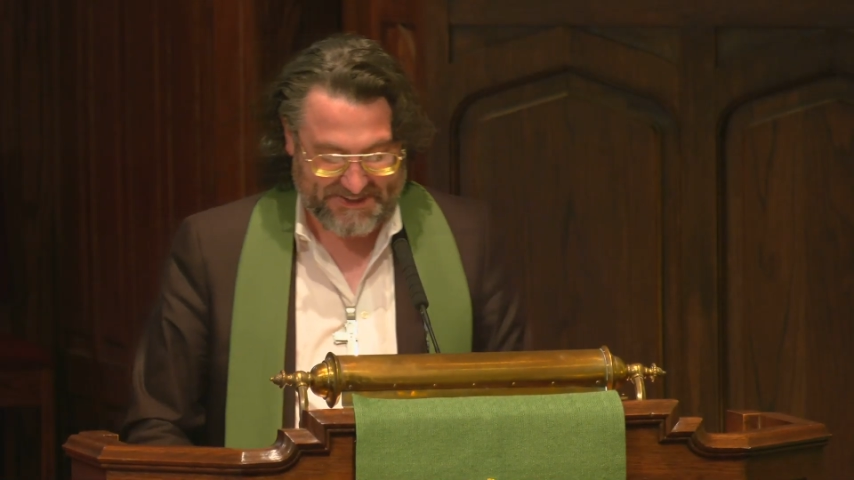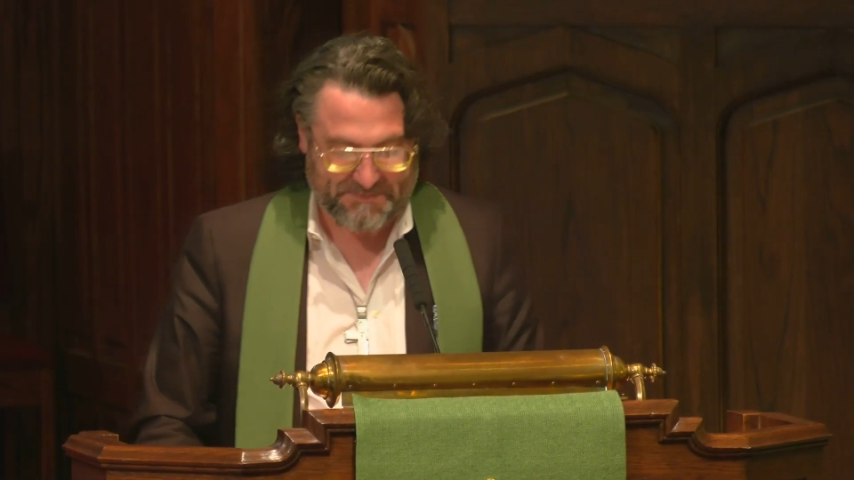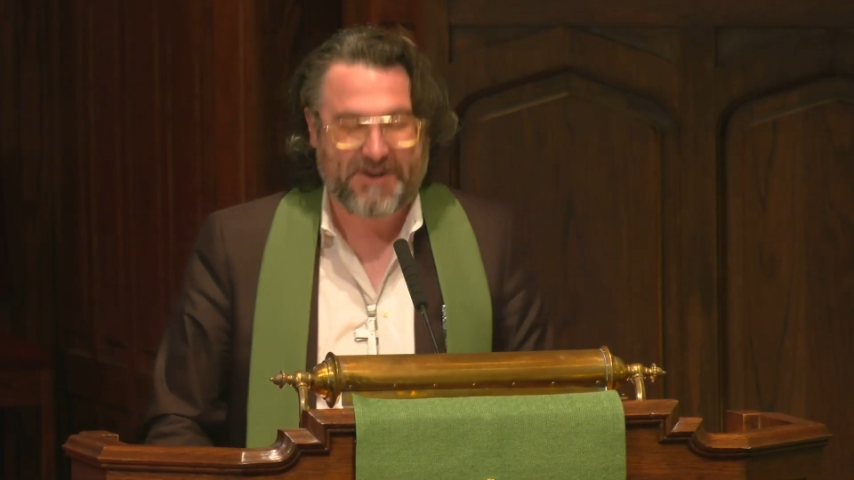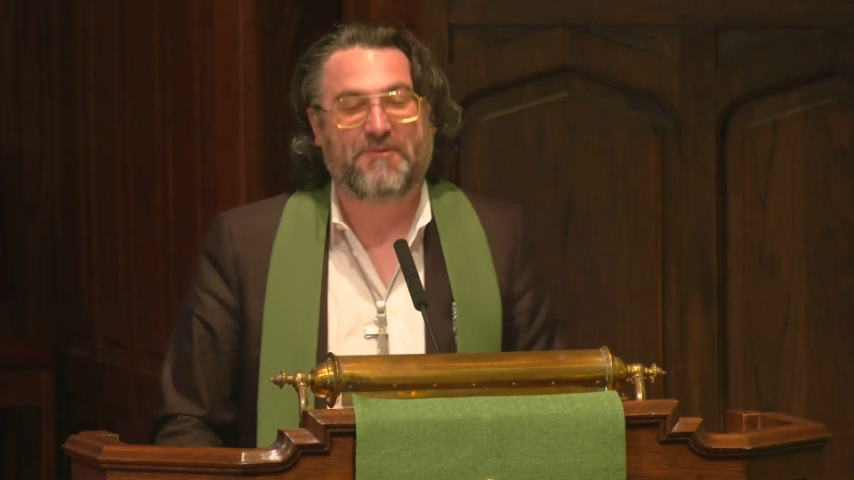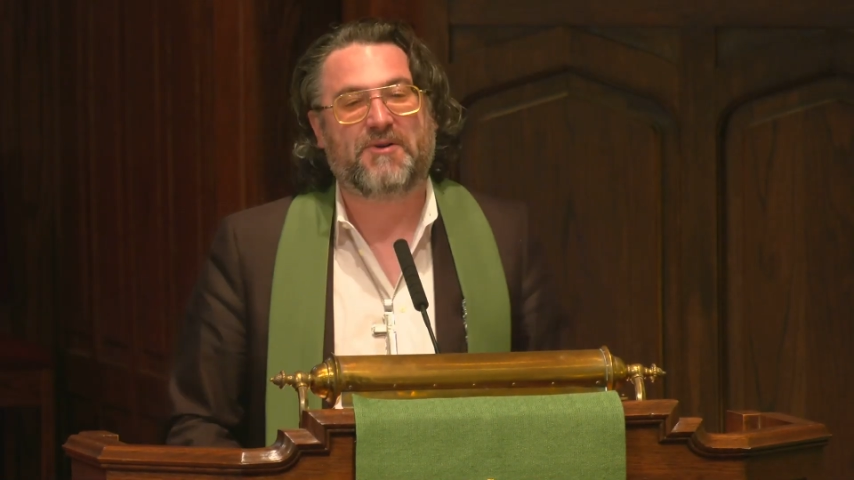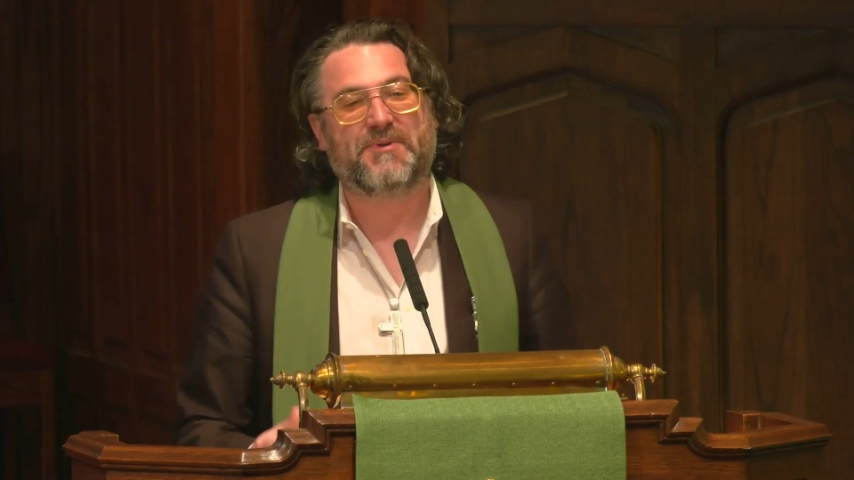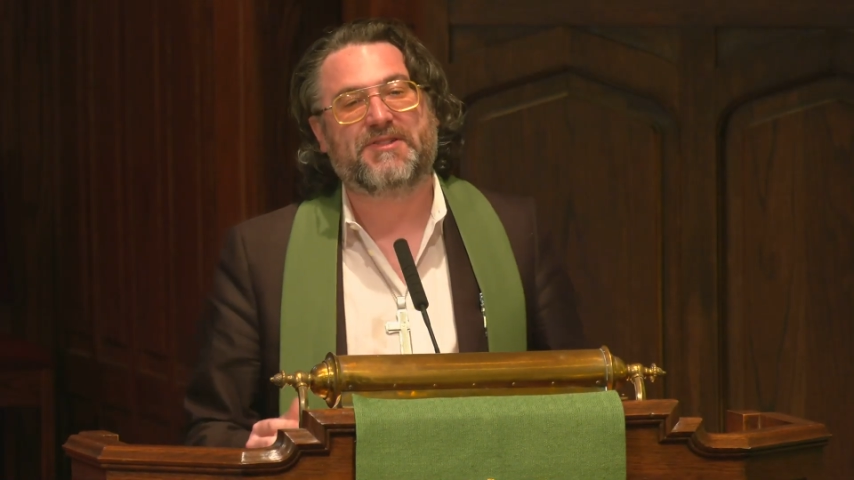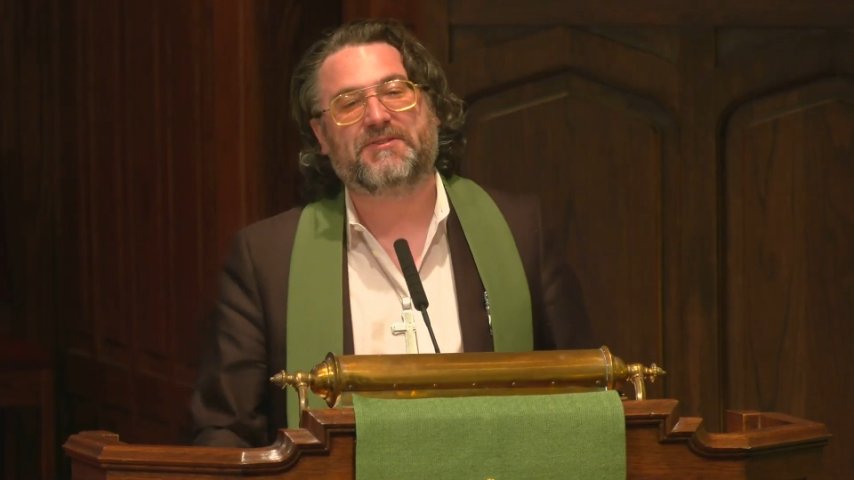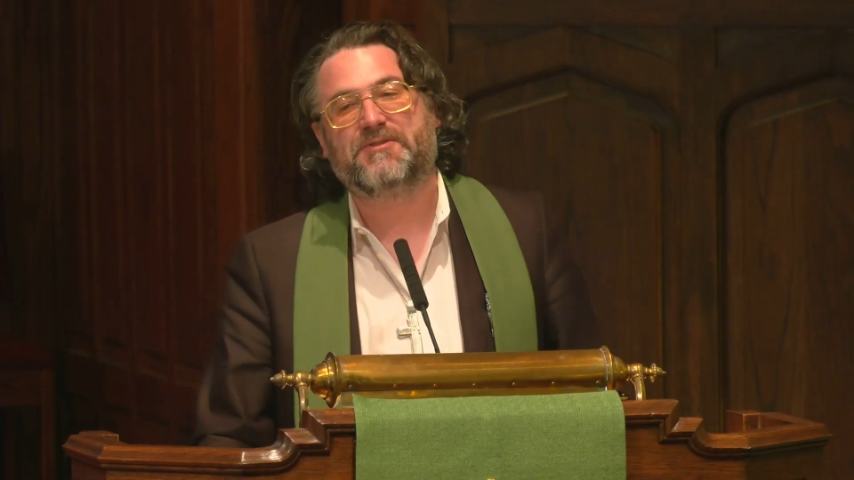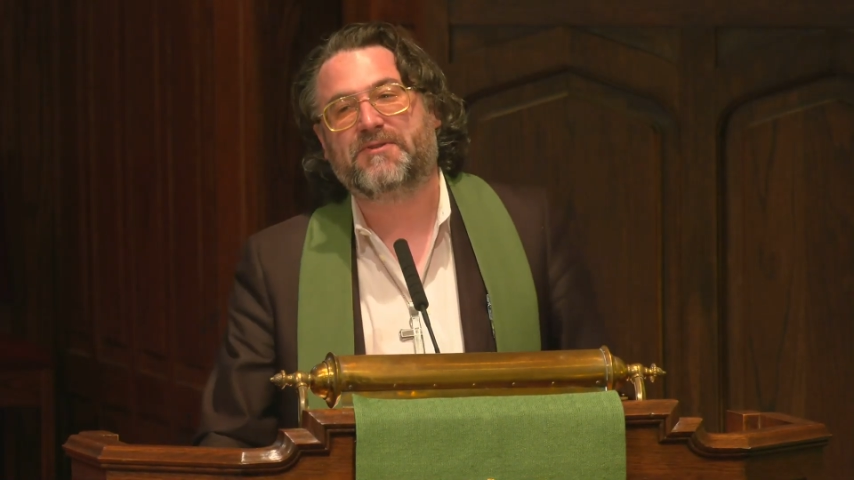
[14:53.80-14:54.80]
These may well
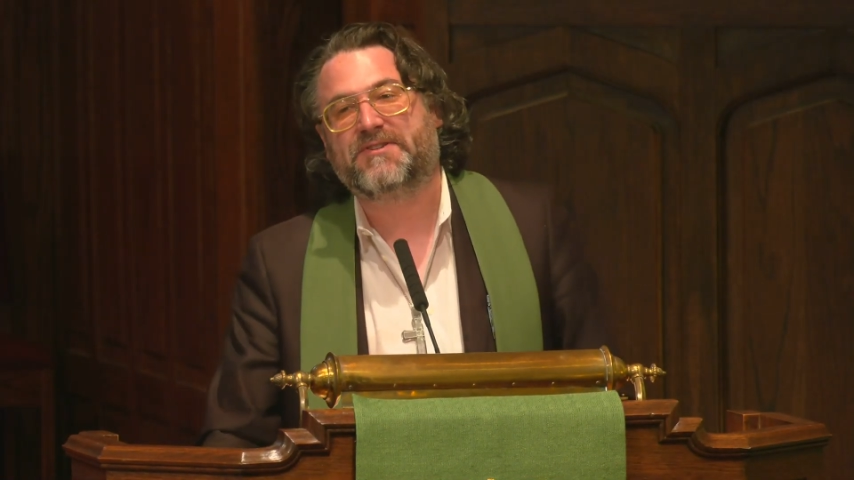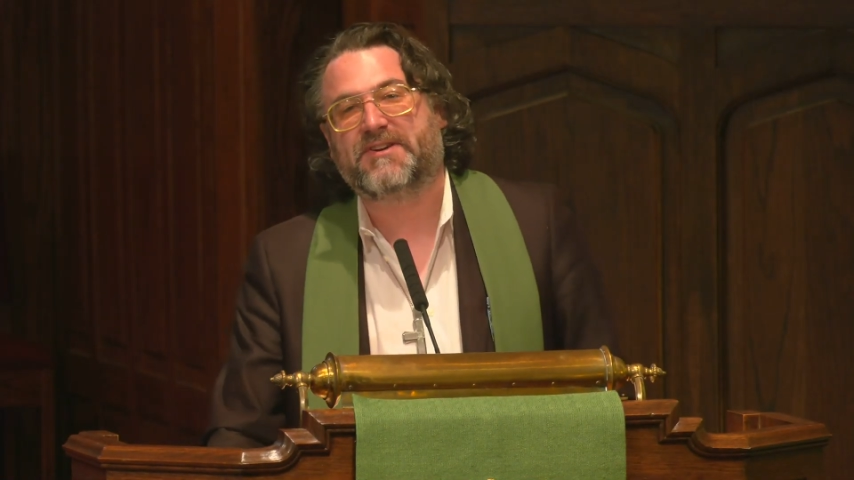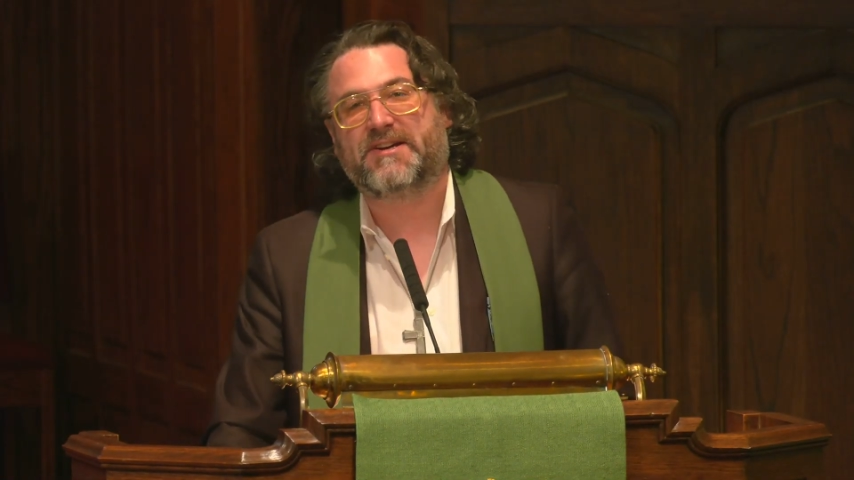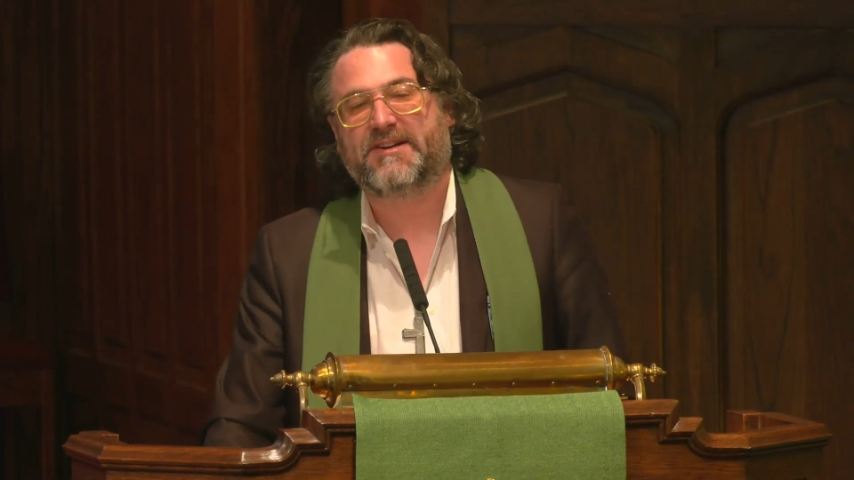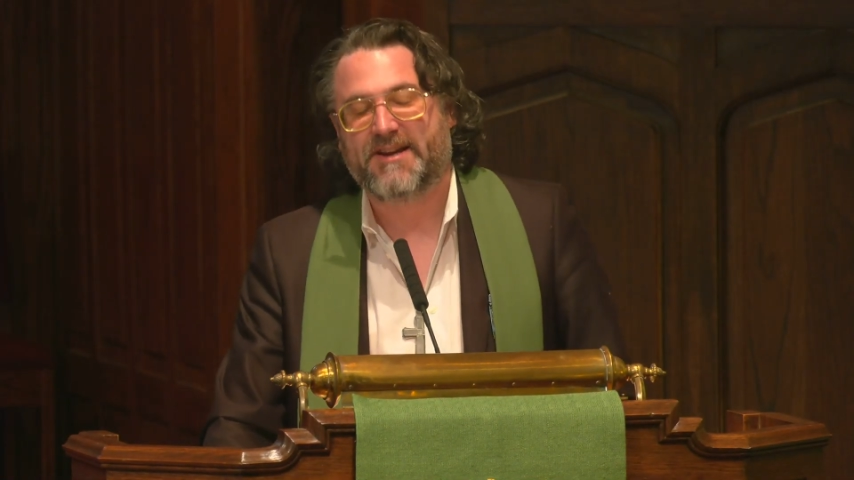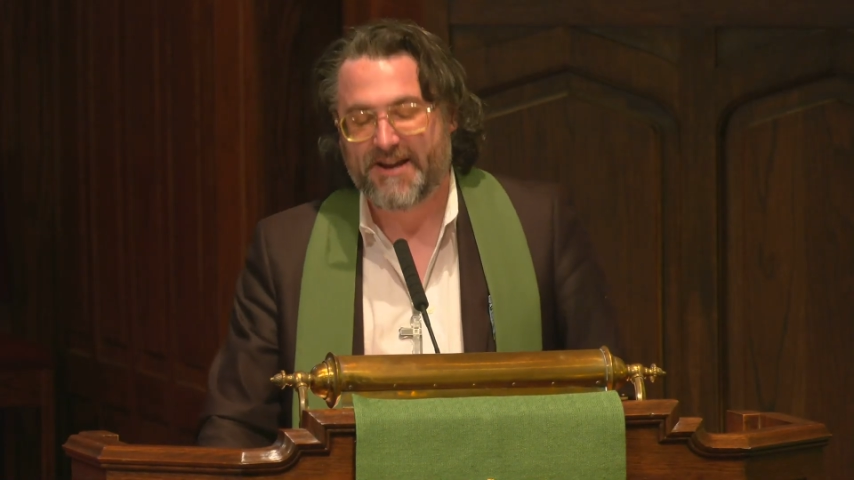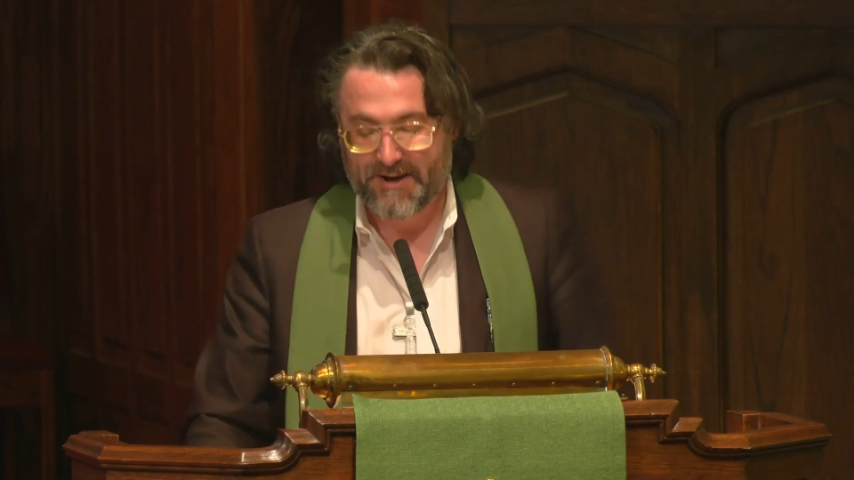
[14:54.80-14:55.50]
be the lunatic